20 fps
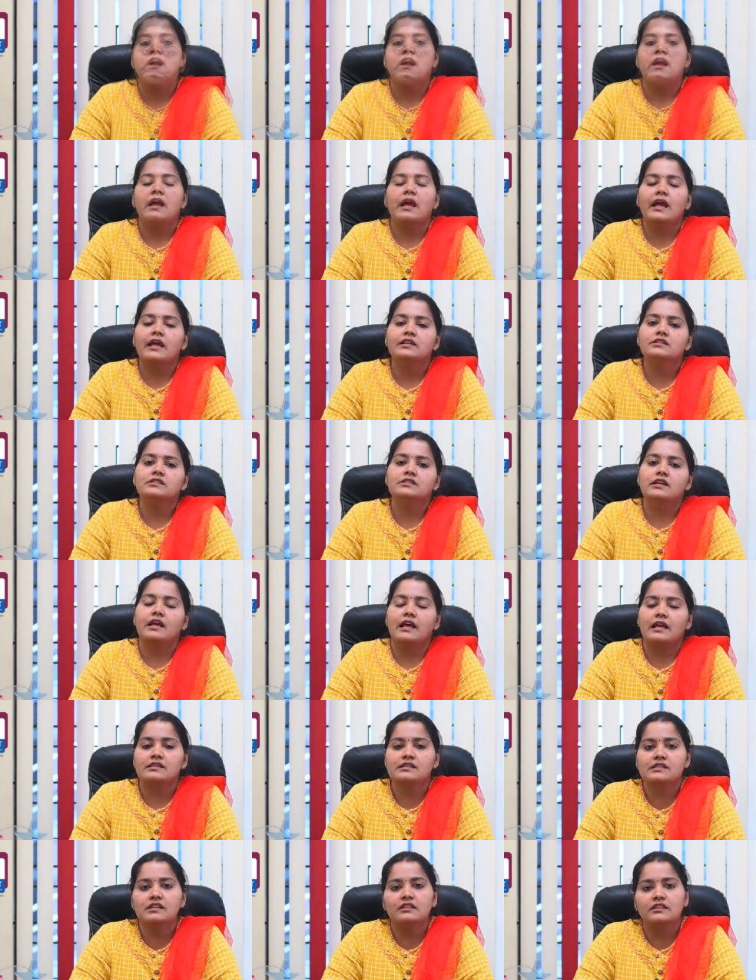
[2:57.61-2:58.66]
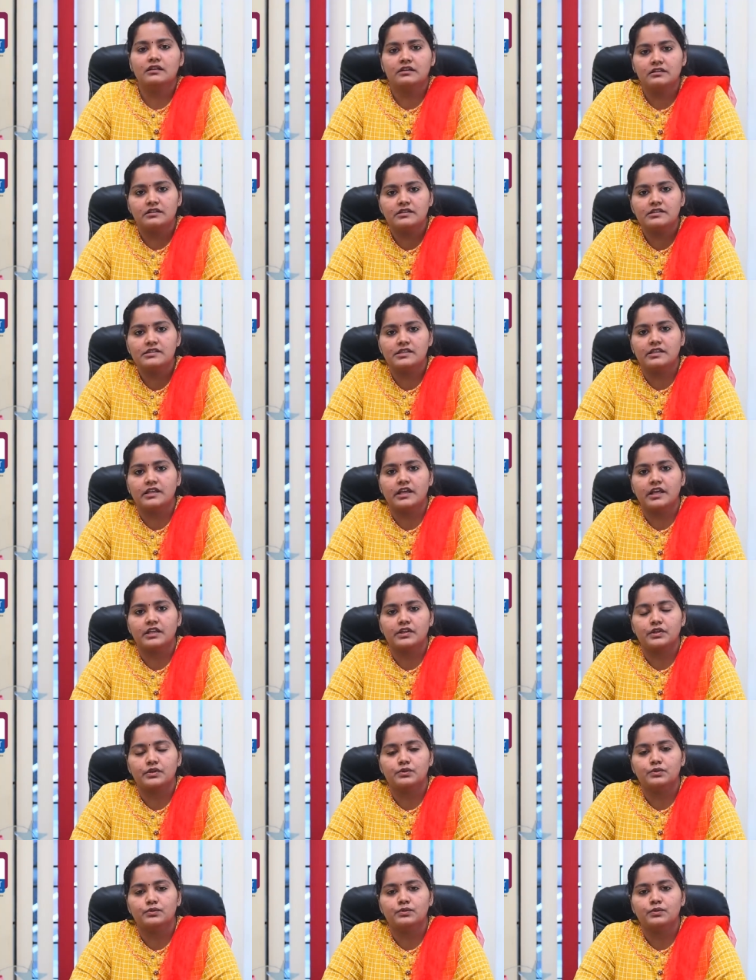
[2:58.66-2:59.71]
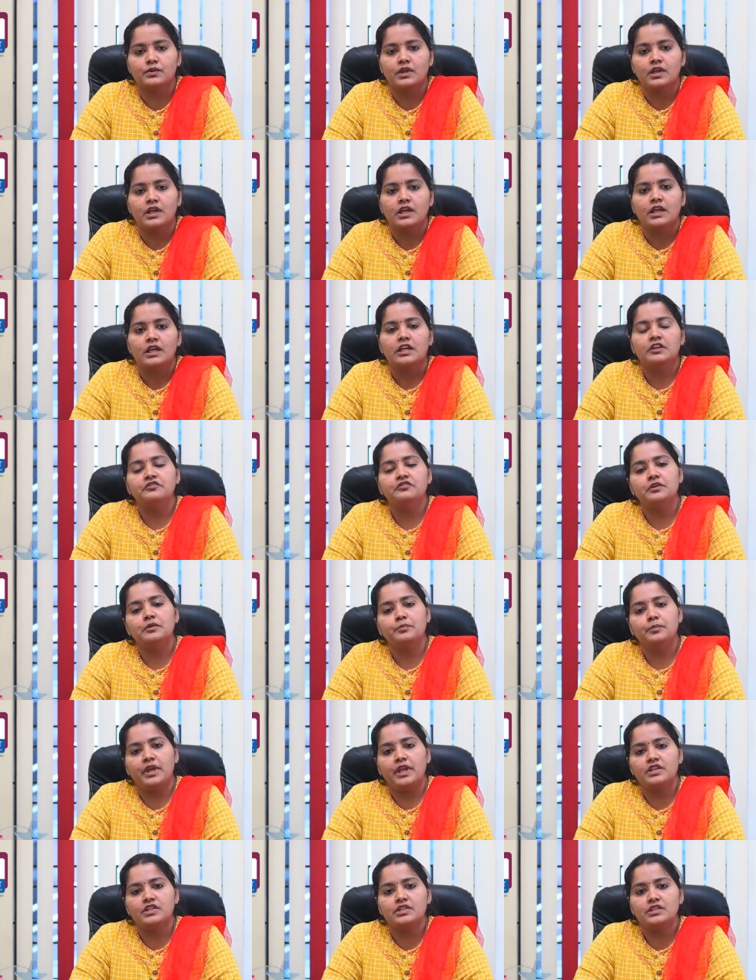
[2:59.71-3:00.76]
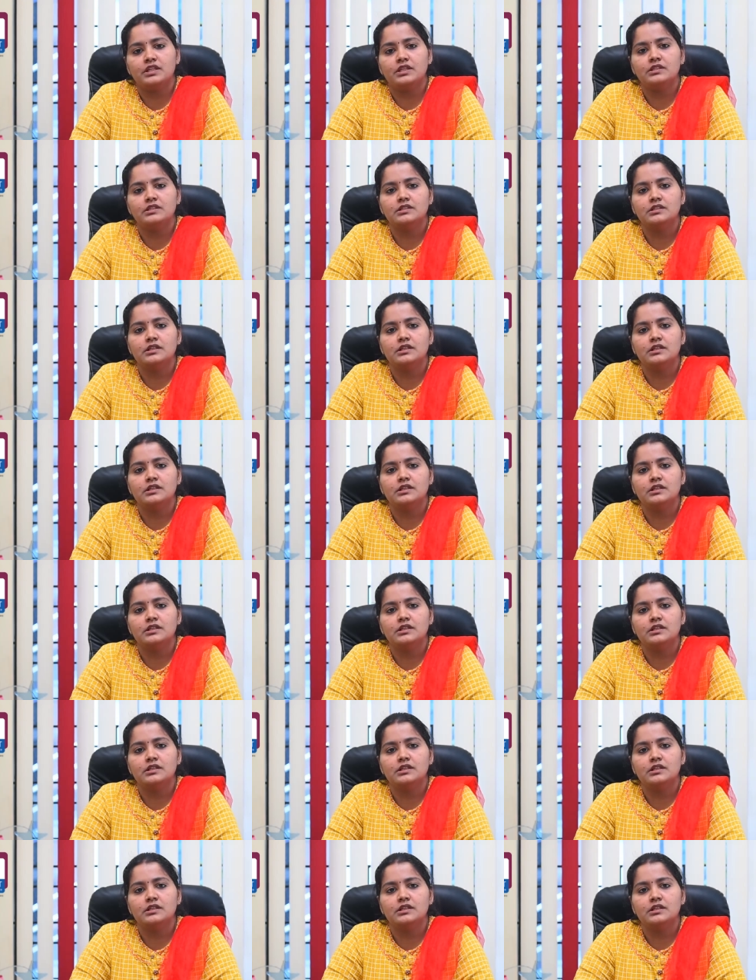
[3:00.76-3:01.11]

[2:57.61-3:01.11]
And as a third scenario, if a patient